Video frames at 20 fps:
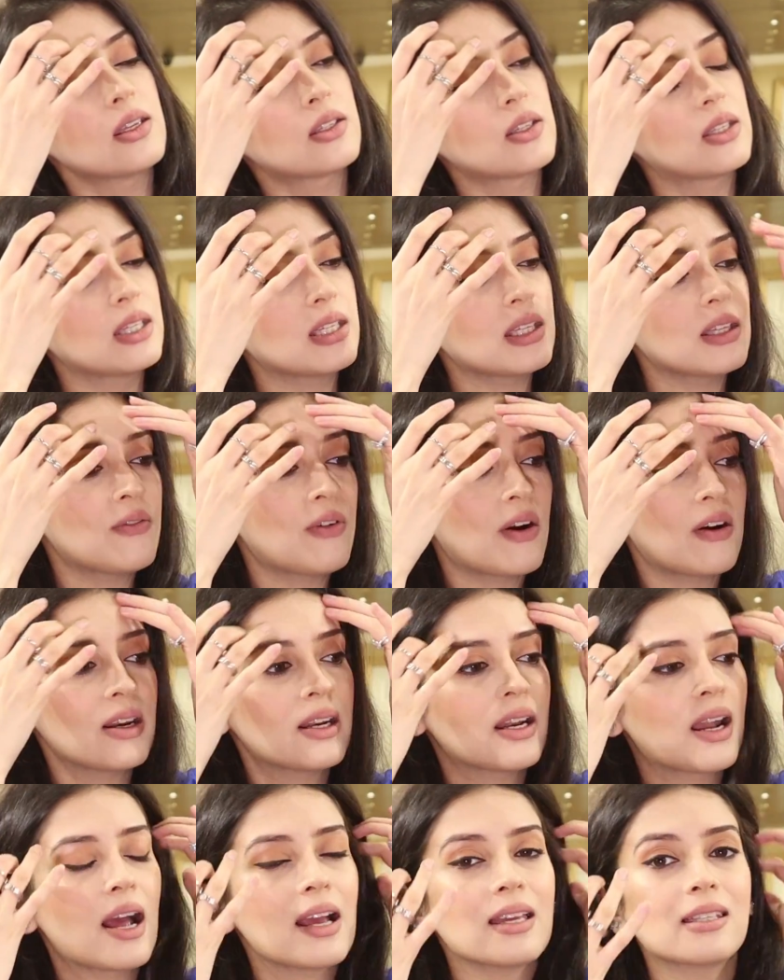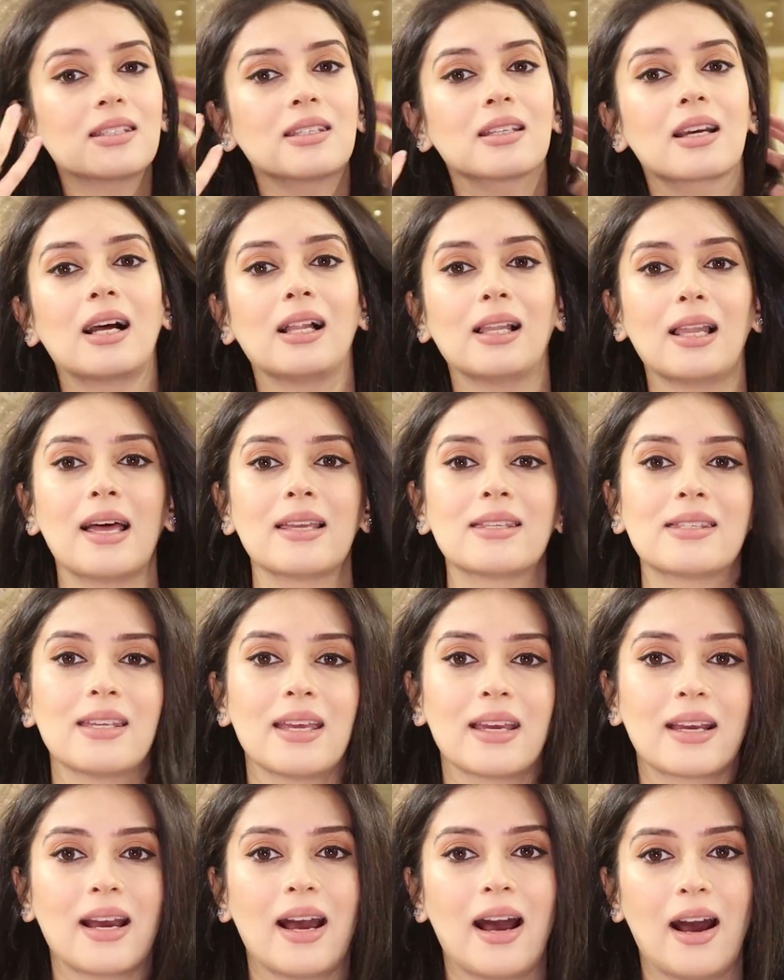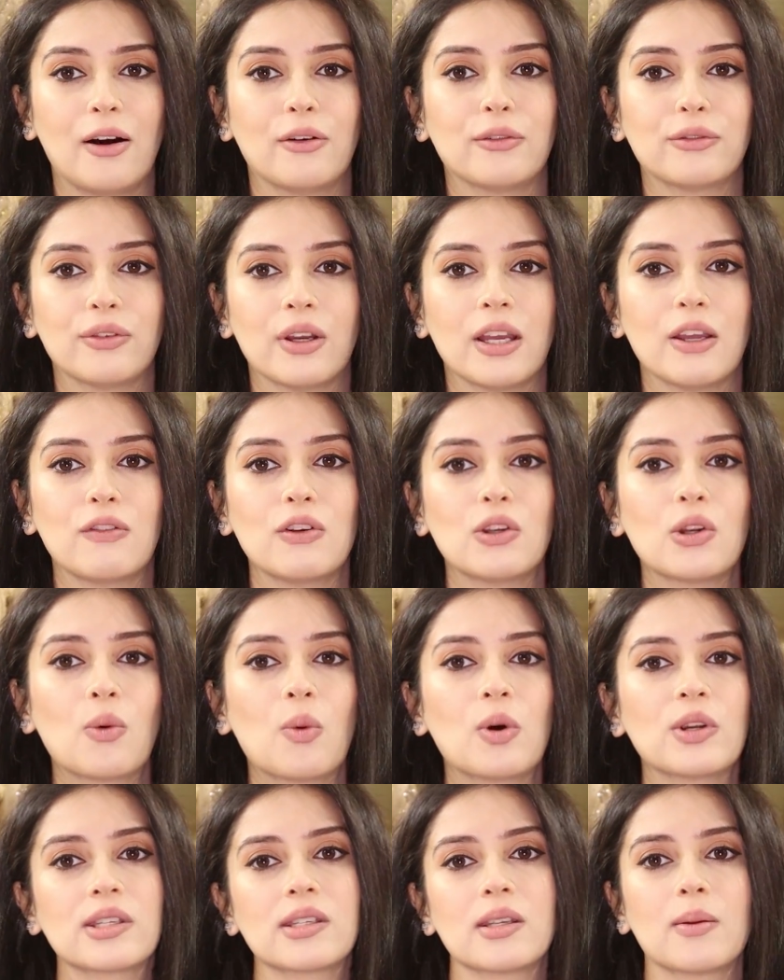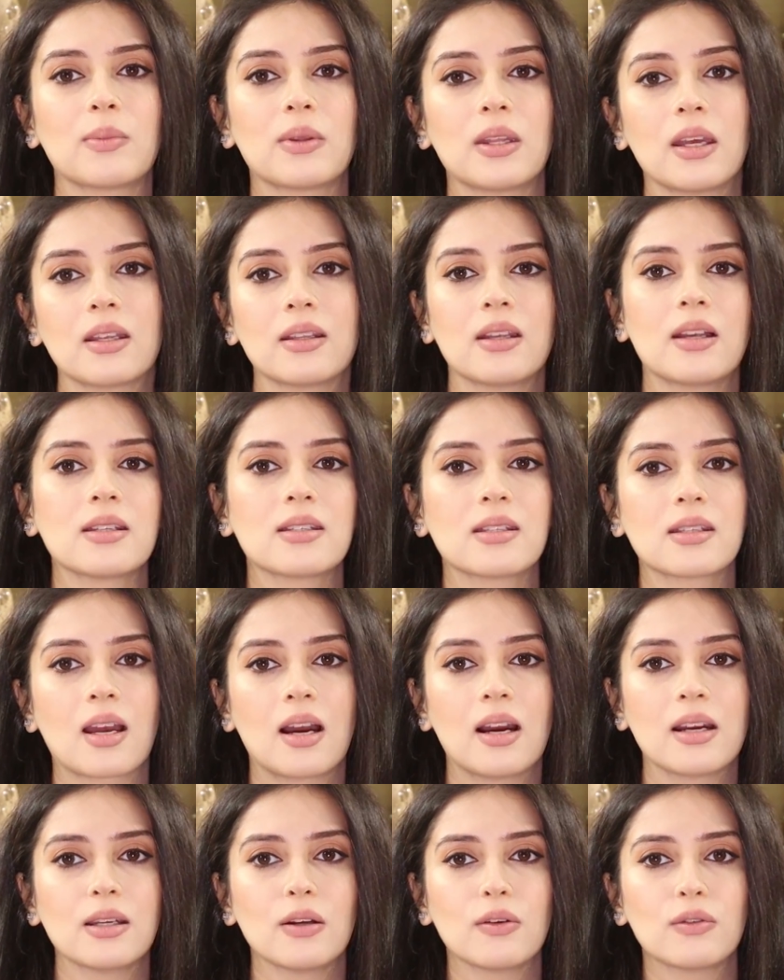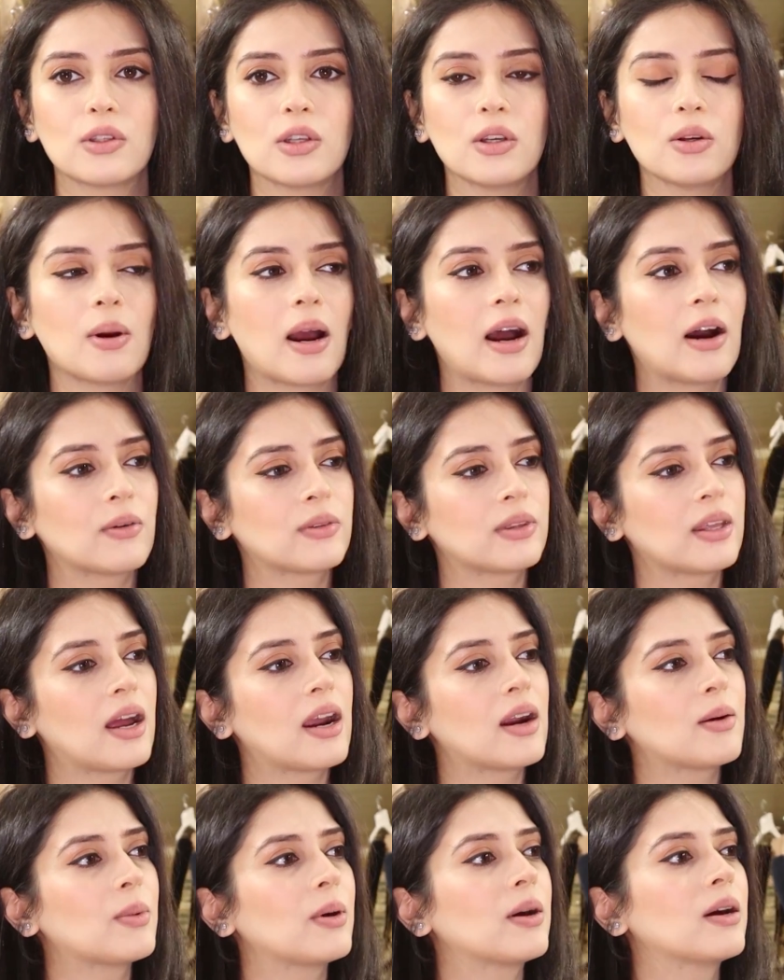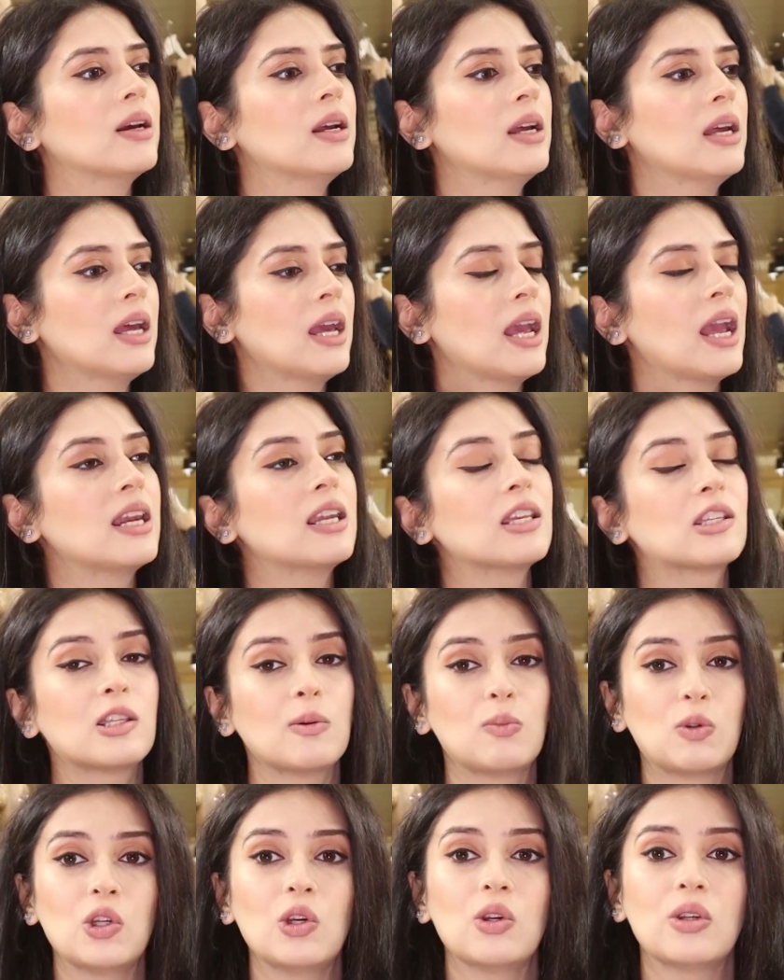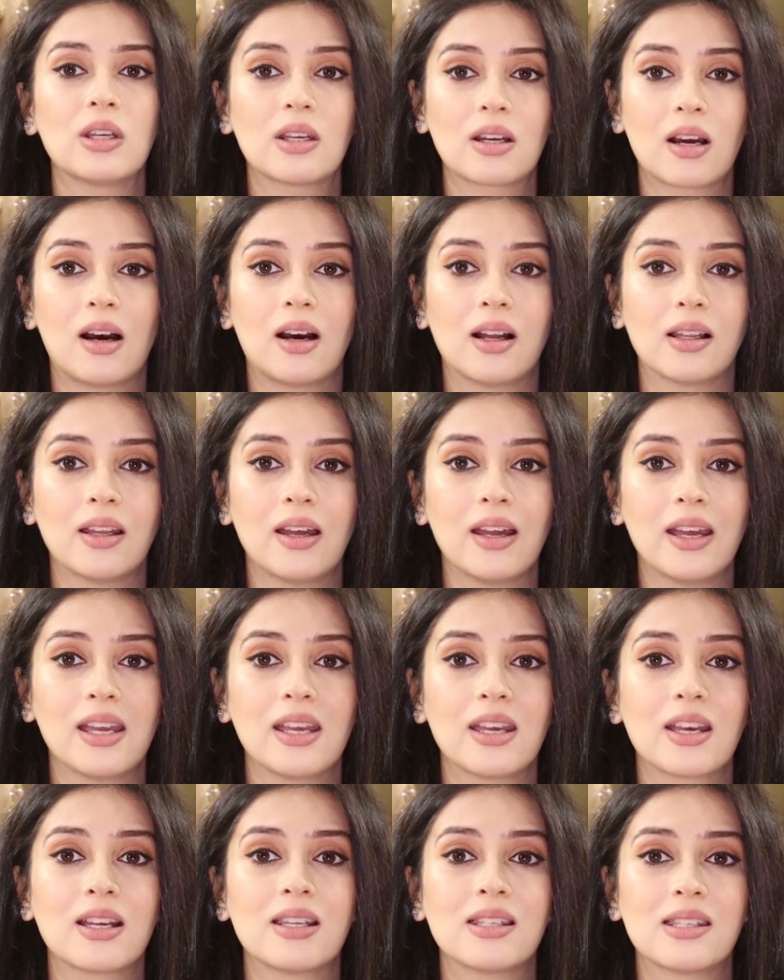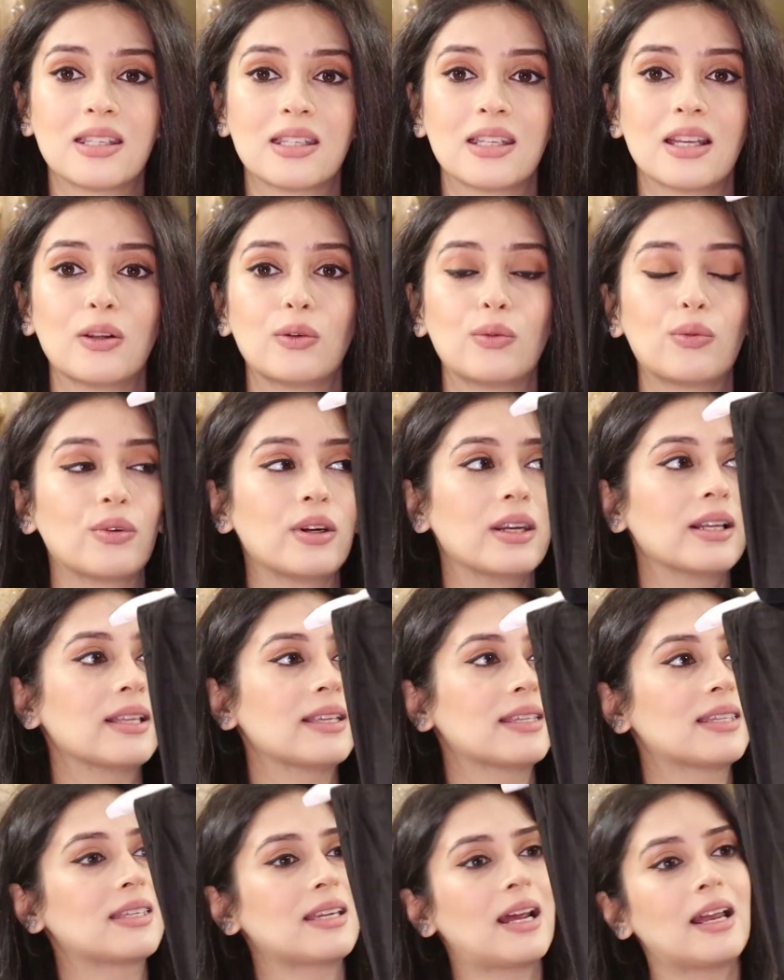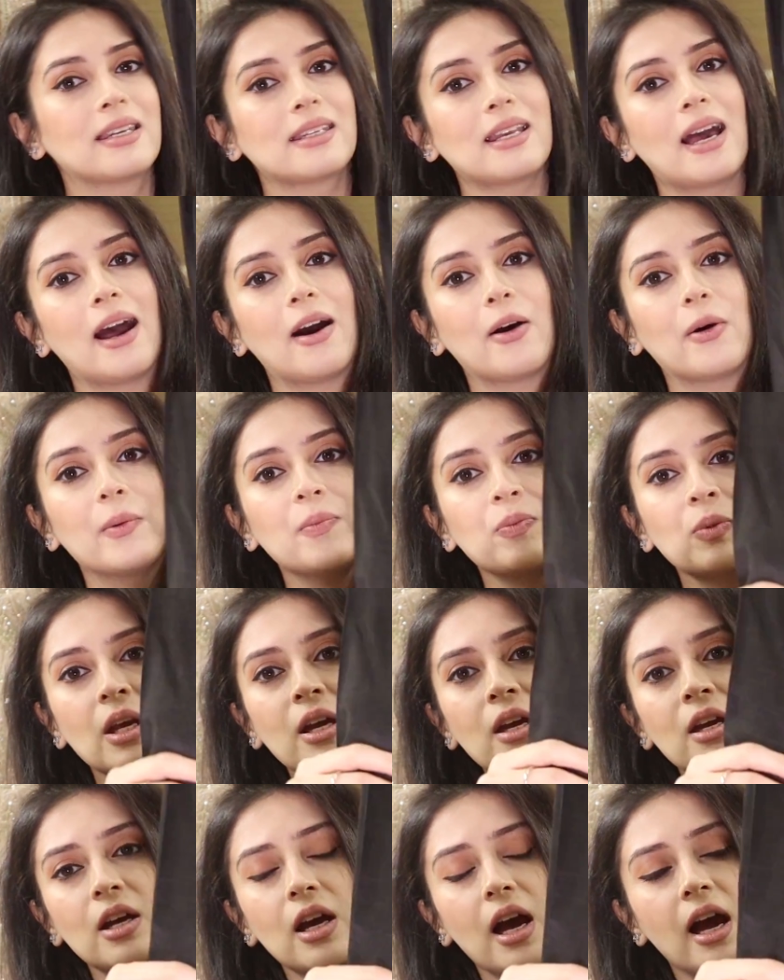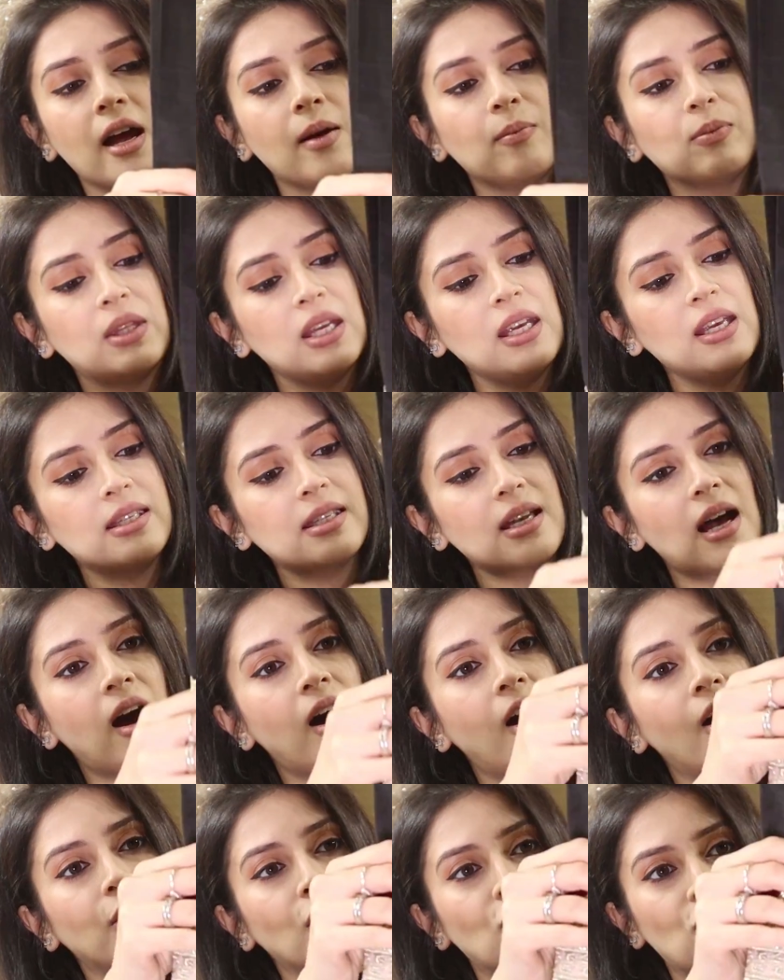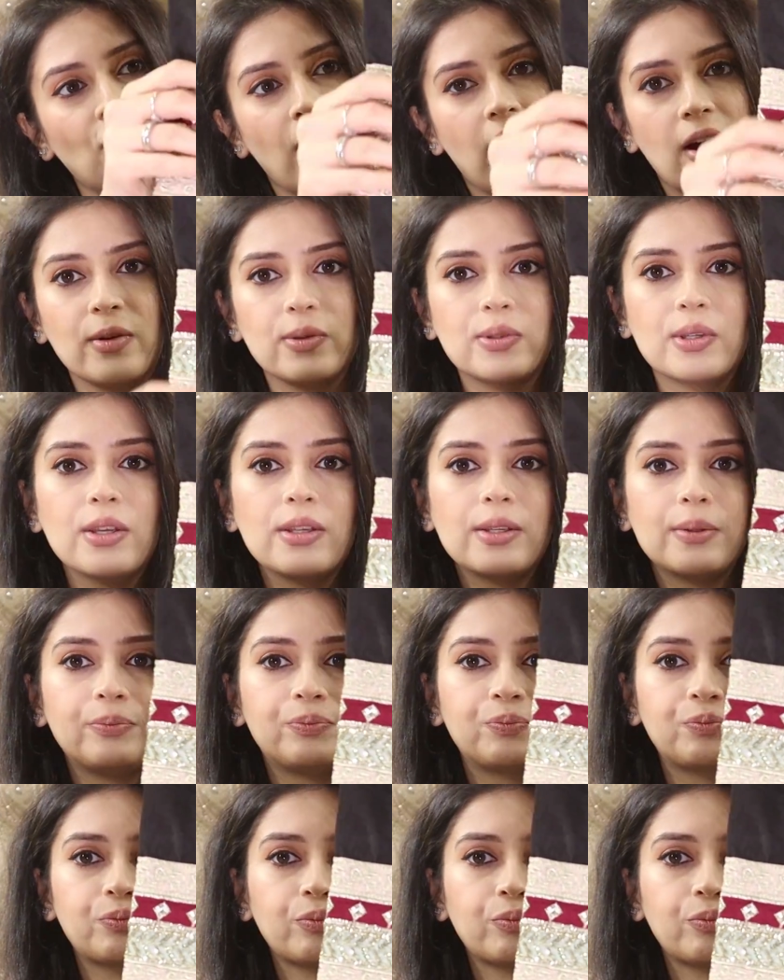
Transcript: So this is a very nice classic outfit if you don't want something that's kind of too out there but in a subdued colour it can still really stand out. Um, these are the trousers.